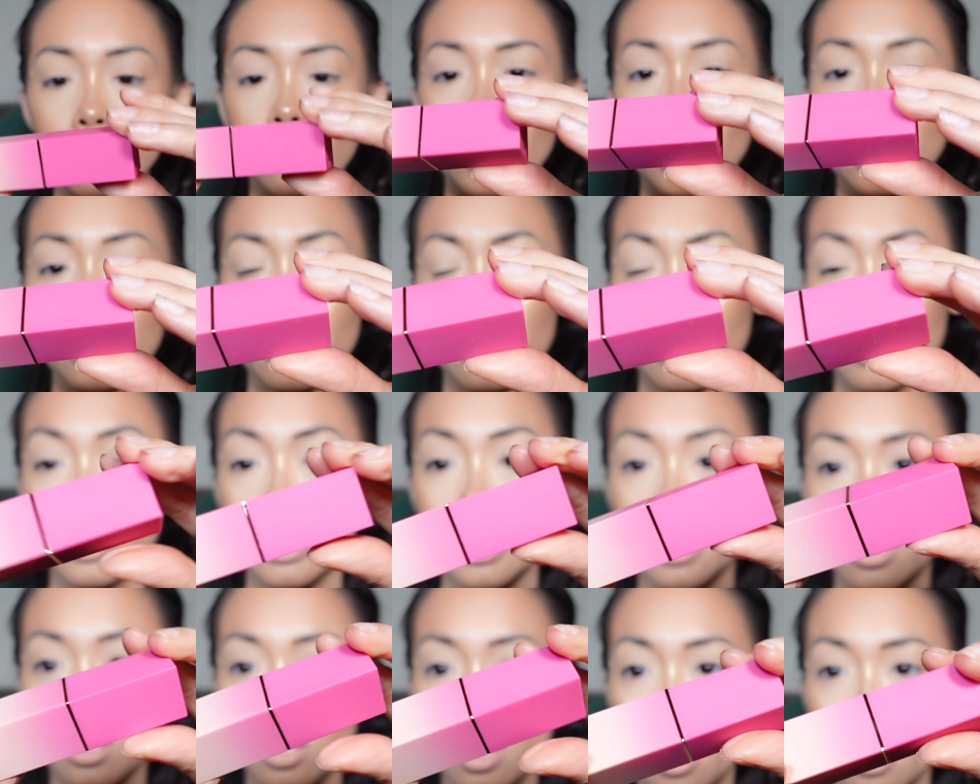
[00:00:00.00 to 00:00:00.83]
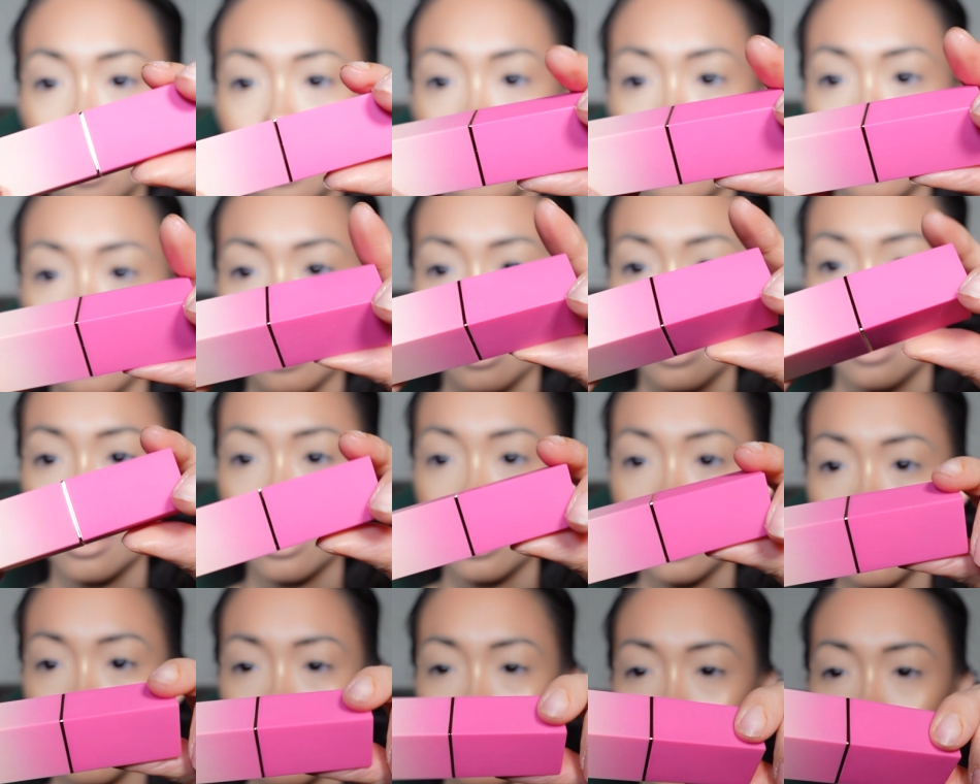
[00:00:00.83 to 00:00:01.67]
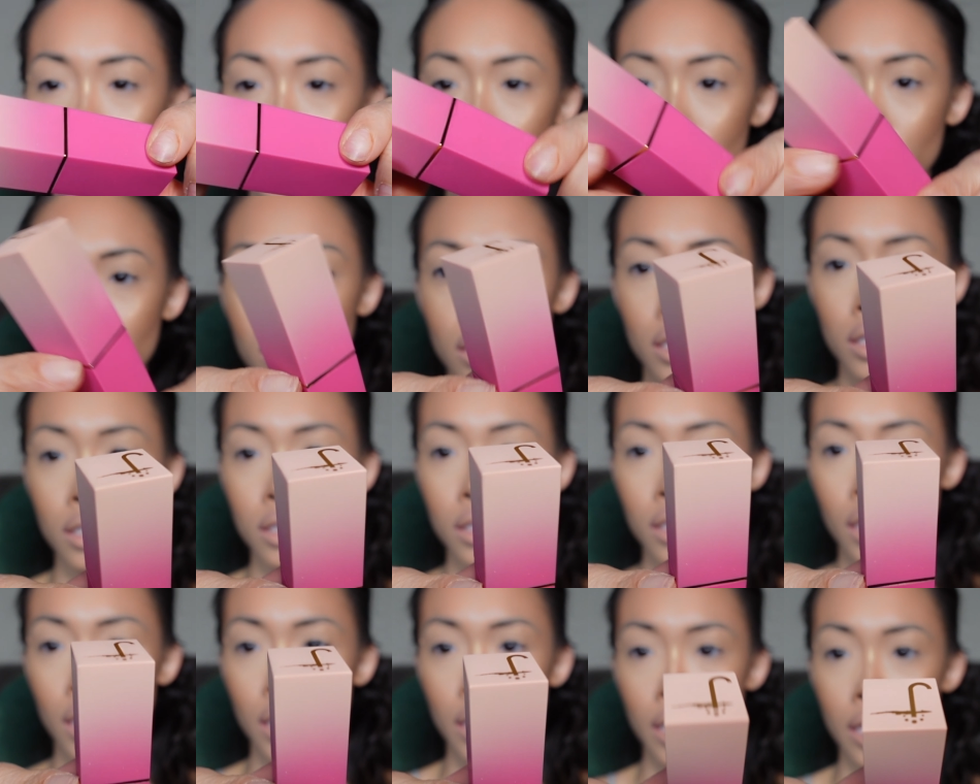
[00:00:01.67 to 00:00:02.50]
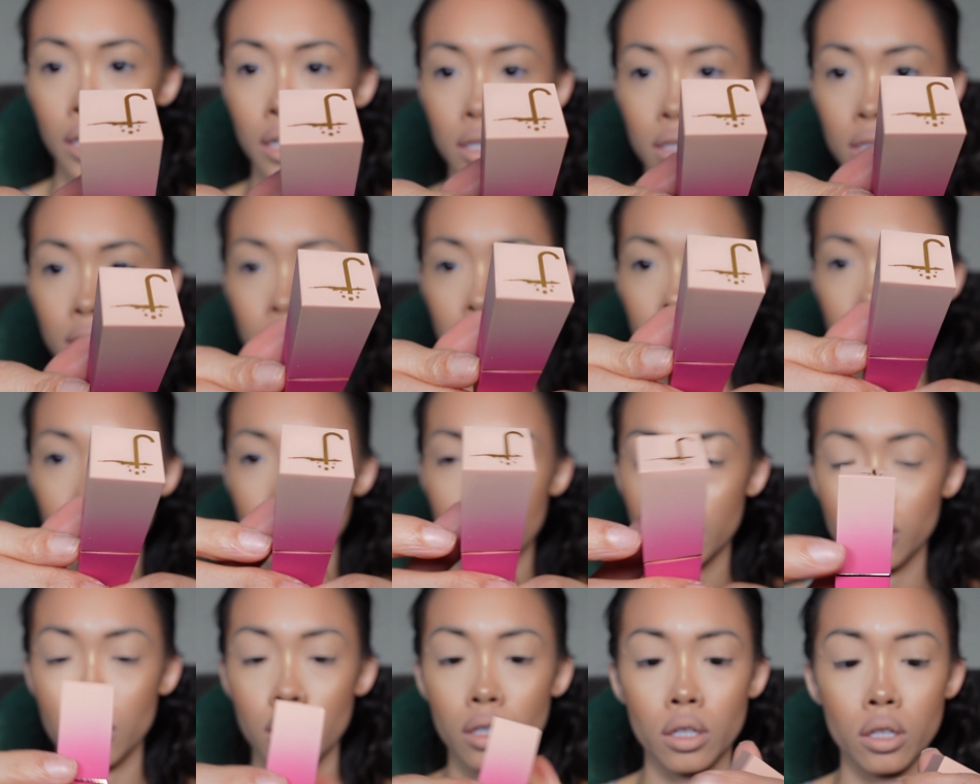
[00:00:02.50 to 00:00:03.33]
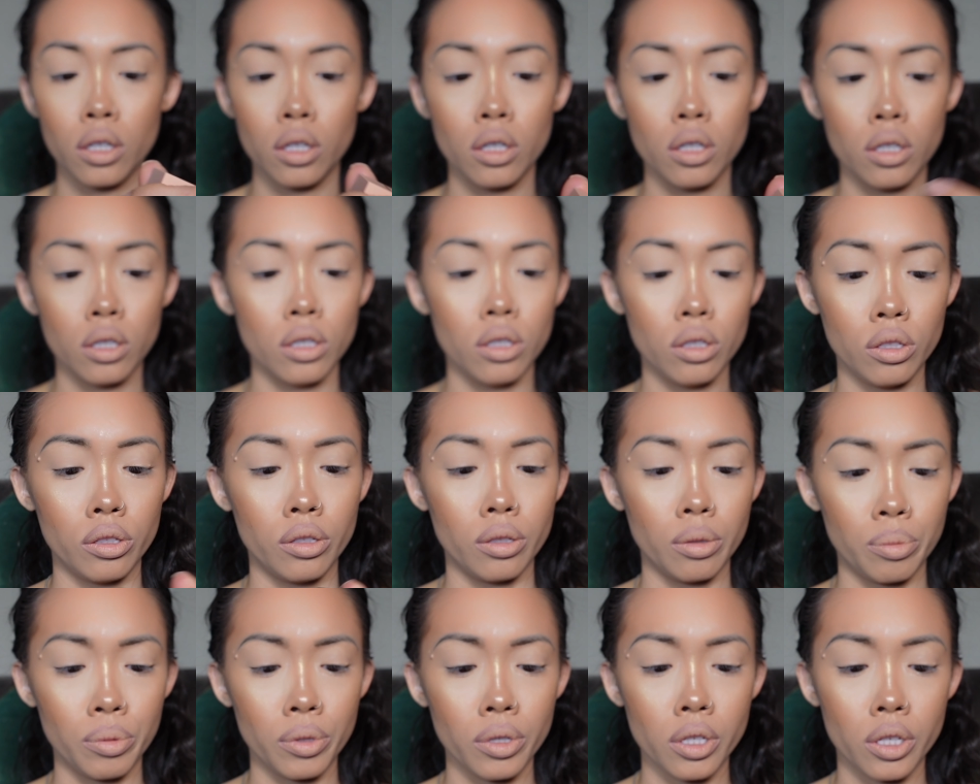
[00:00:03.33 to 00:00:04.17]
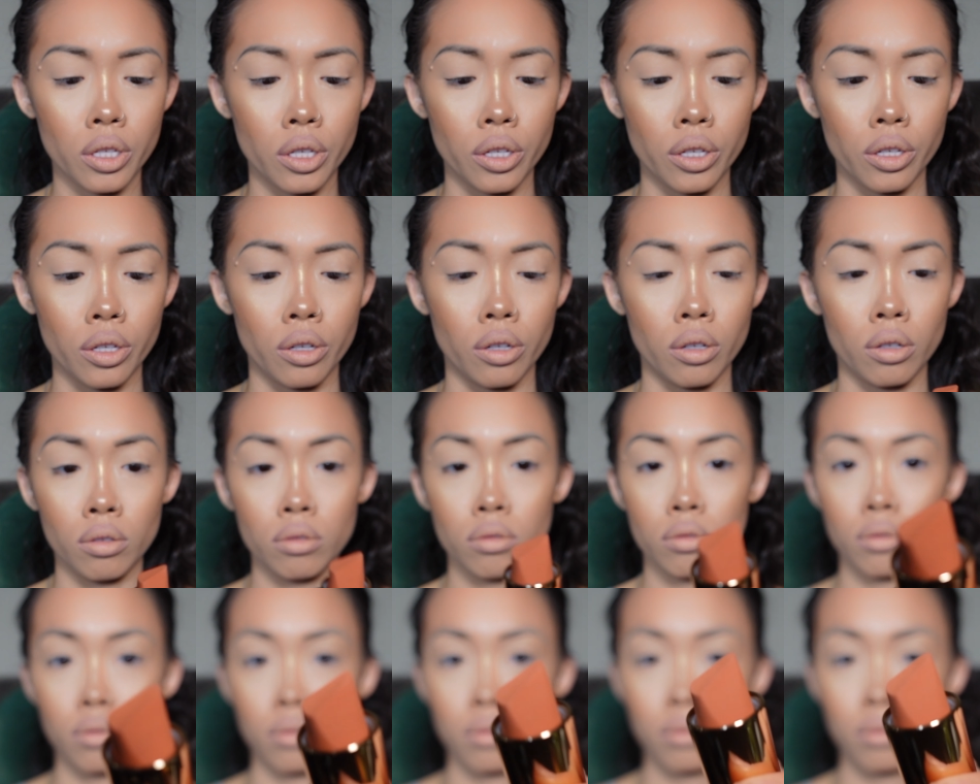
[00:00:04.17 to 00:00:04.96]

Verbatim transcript: This is $6. This is what it looks like. Super cute.